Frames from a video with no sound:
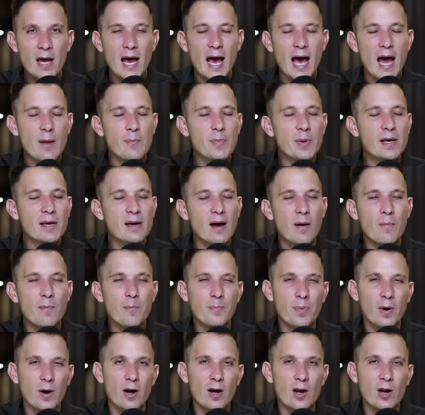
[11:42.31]
and become
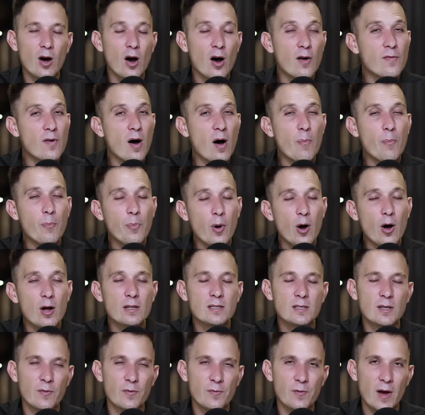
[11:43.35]
part of our
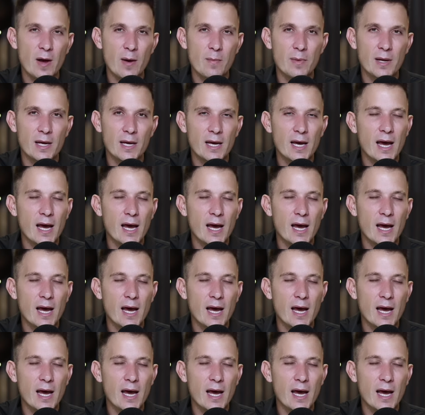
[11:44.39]
partner family.